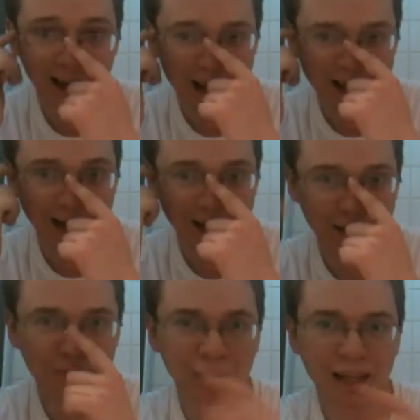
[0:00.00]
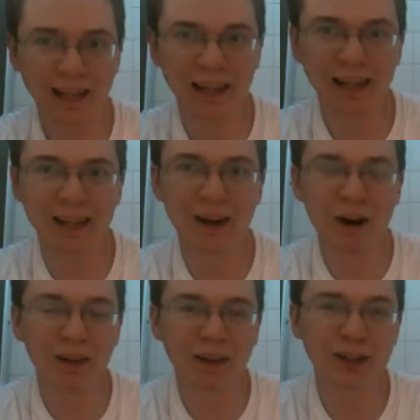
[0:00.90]
And they're completely, the,
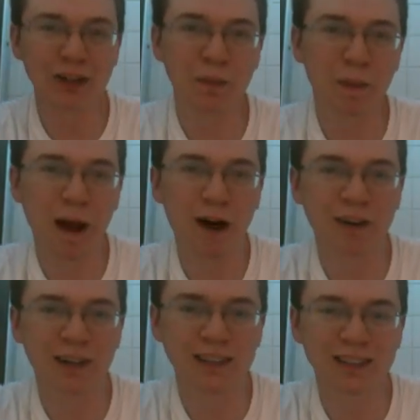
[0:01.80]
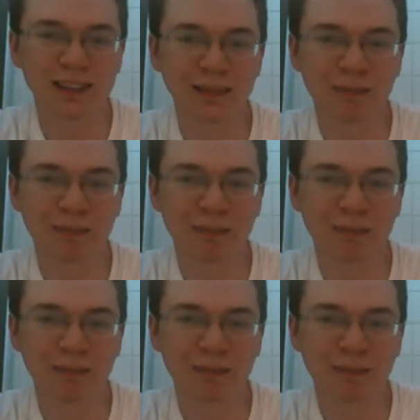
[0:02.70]
all their superpowers